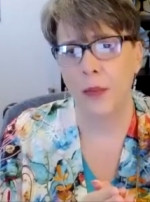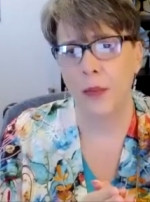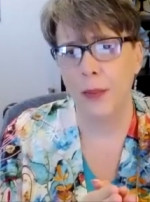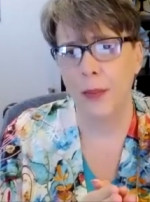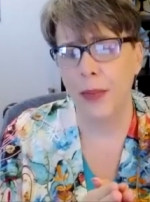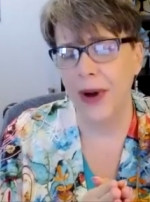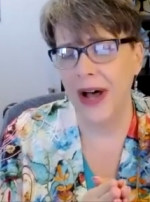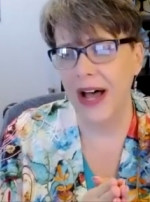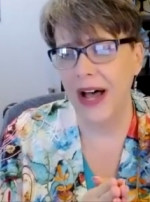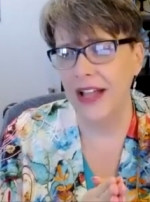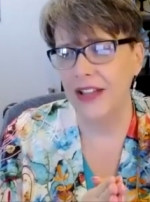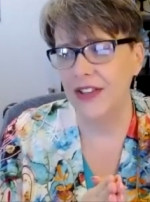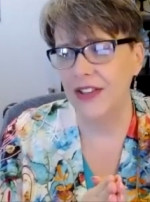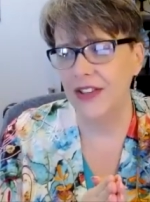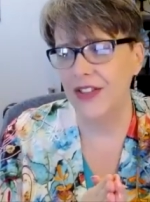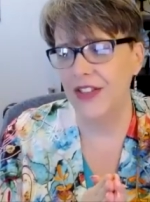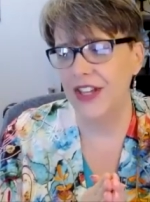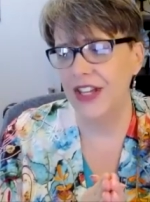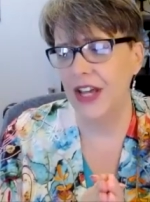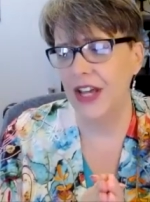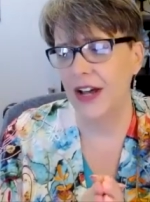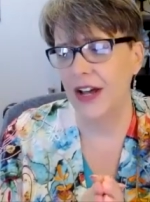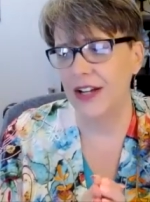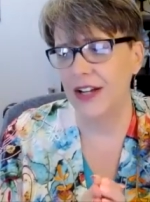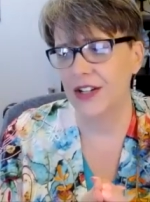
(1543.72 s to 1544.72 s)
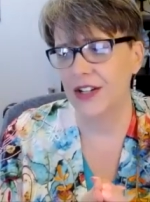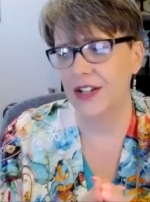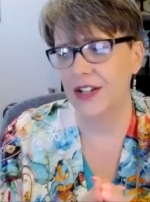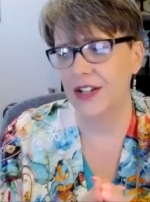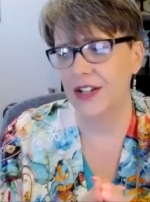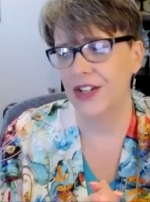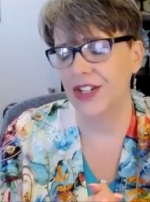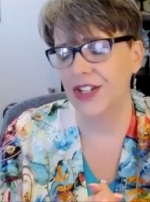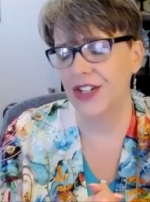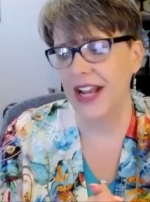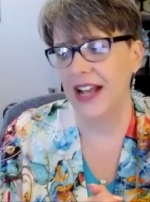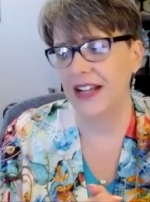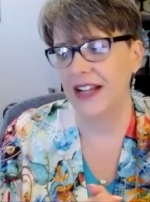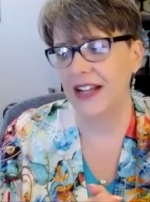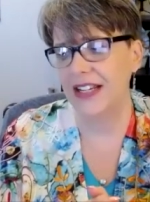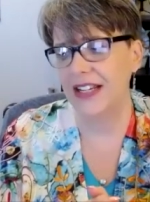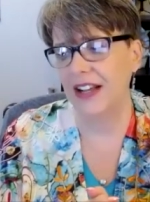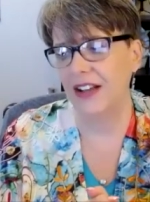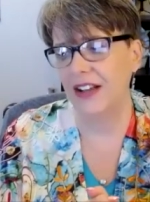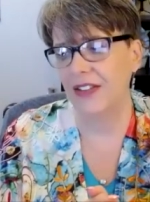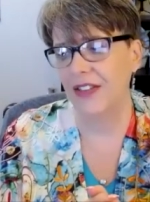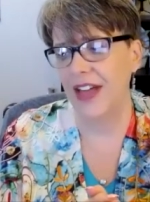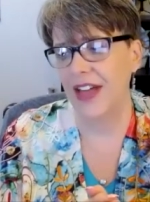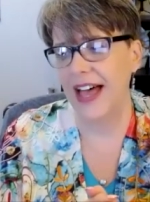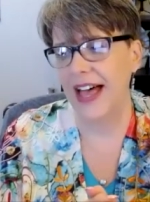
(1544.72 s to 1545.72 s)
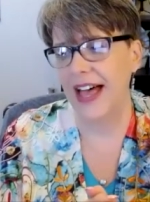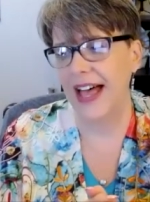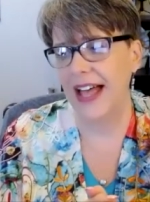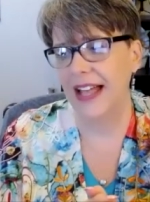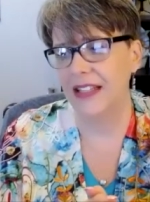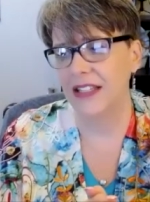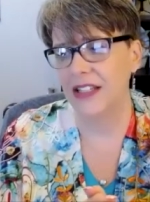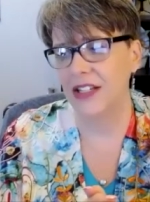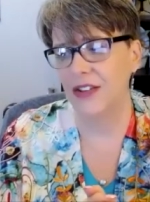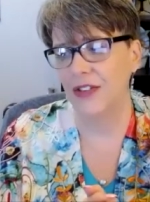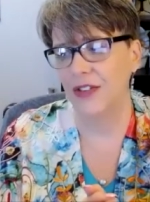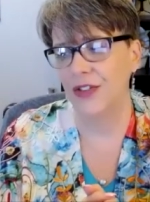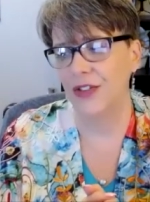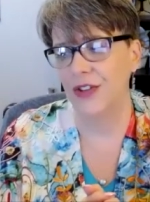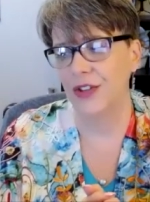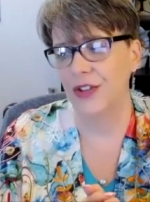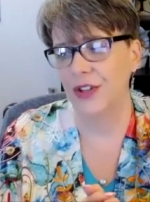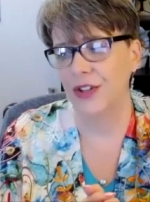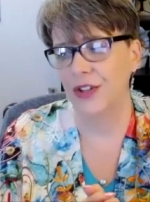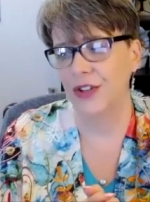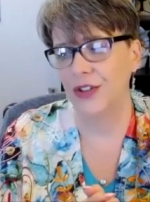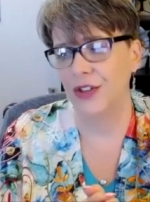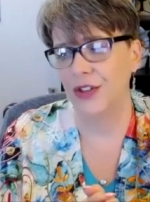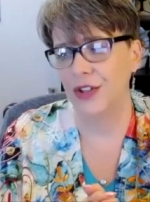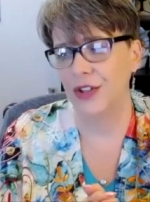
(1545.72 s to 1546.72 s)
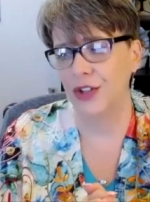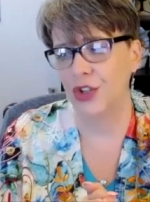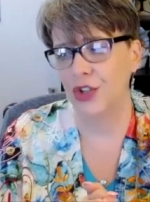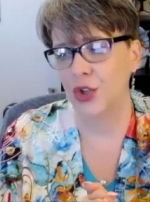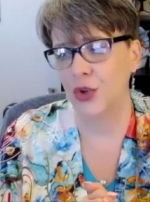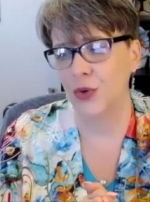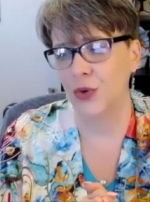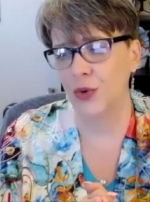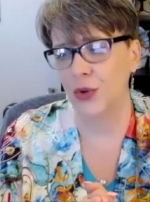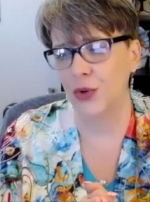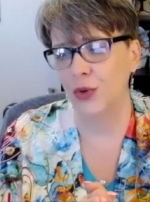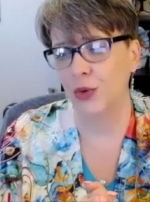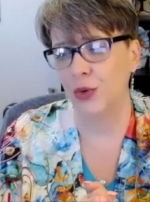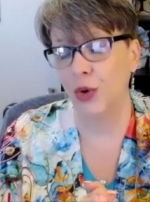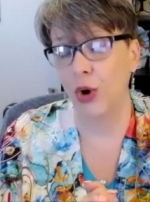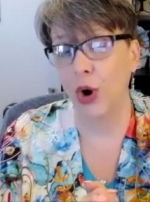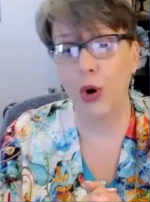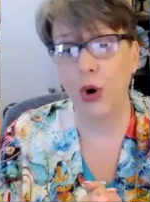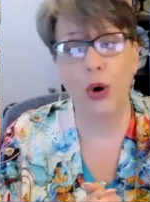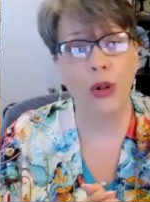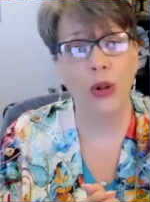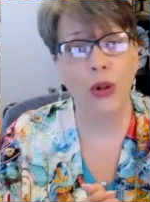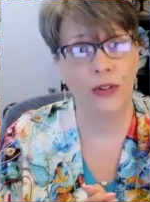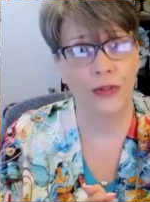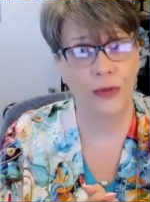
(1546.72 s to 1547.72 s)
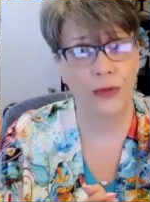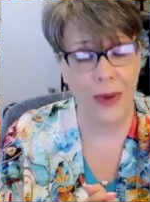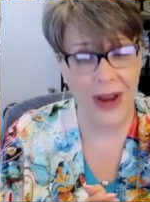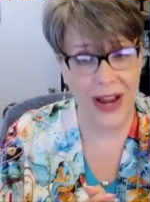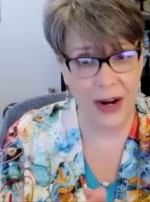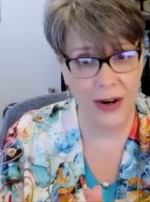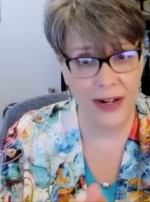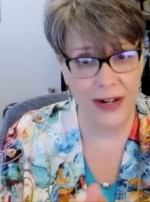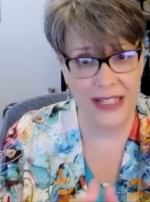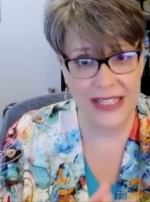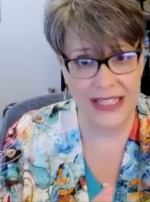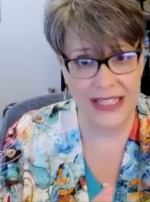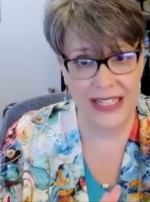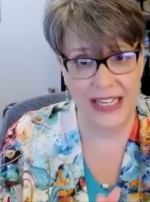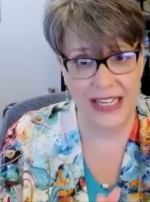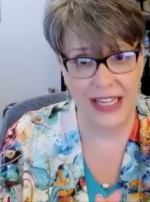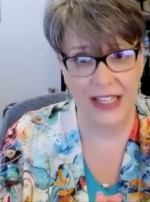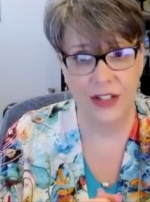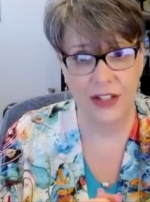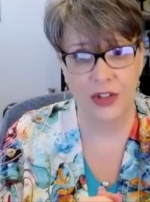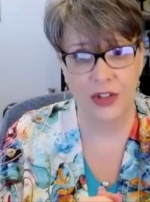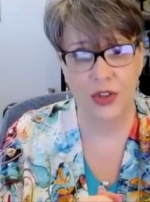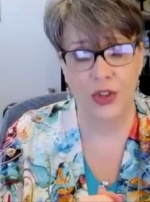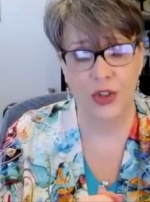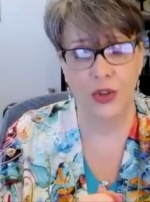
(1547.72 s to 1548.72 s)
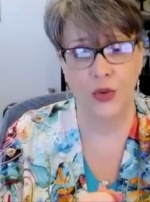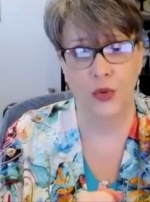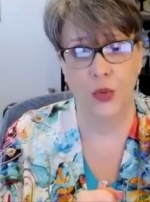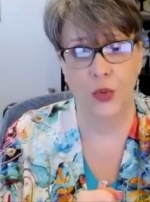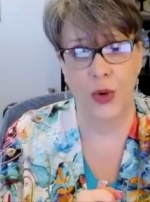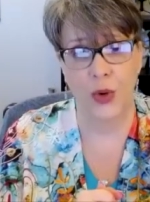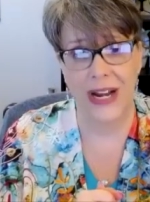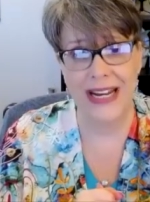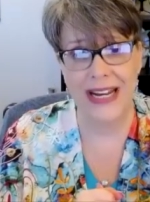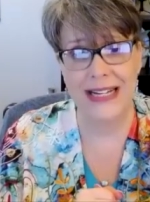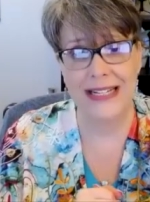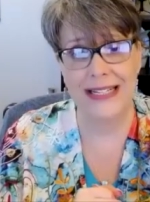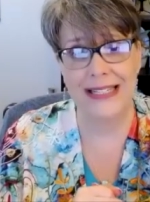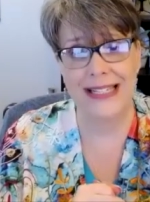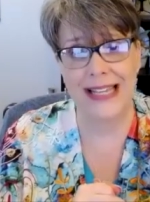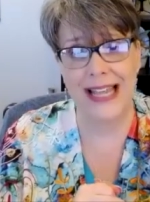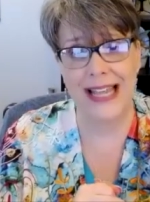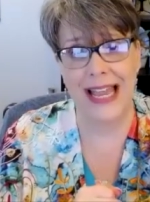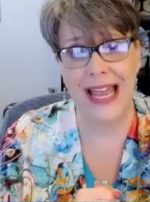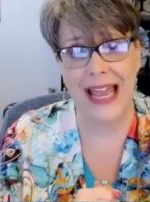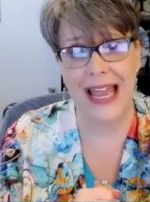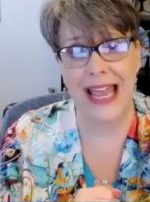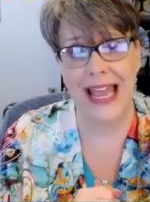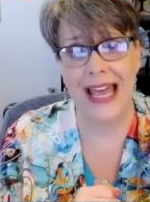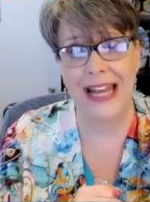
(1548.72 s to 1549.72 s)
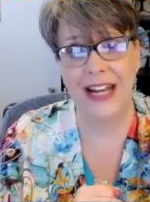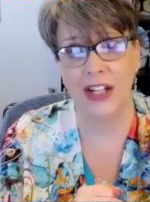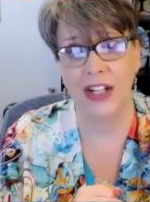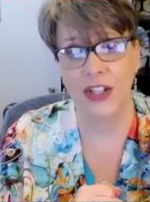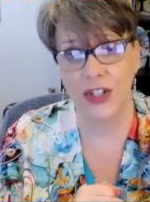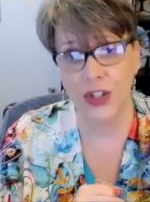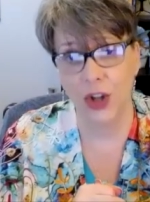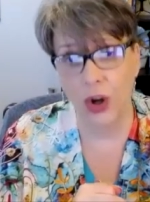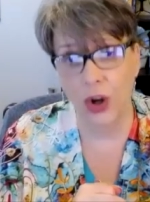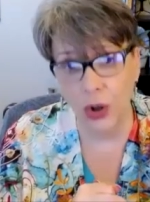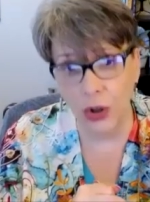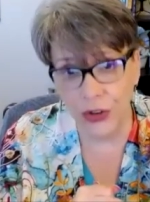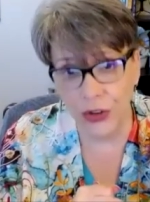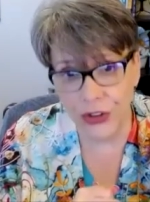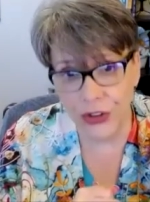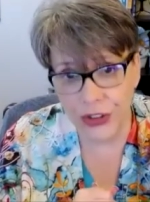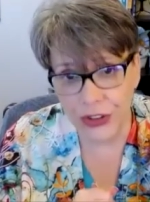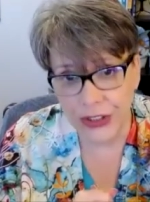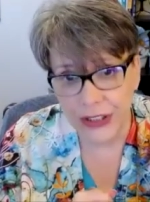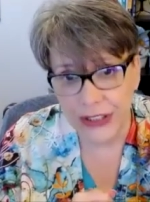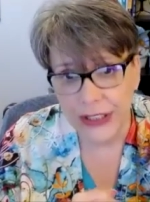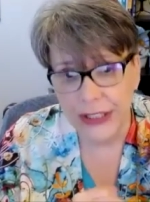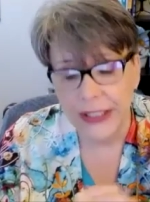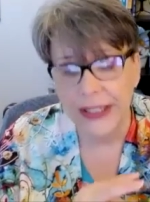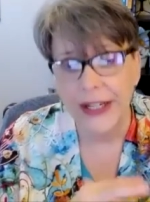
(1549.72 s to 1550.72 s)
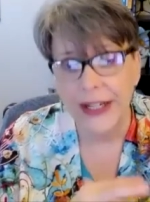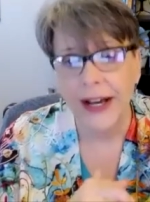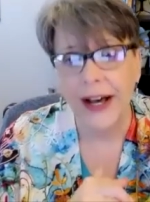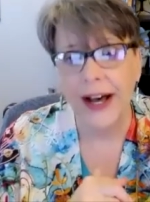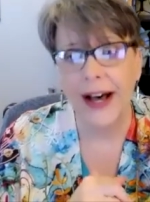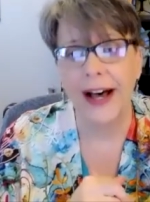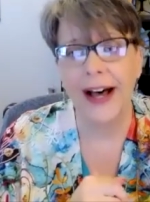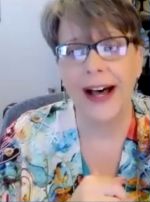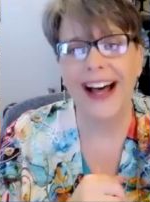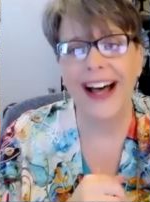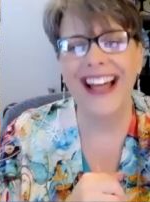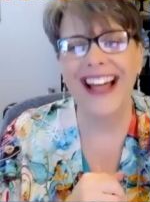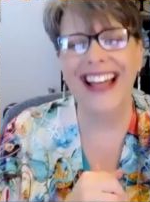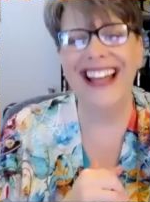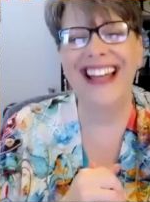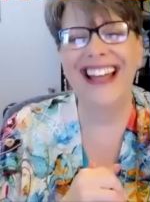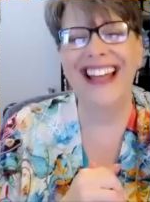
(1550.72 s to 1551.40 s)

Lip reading: But the understanding that the true goal of parenting is to raise an adult. Uh,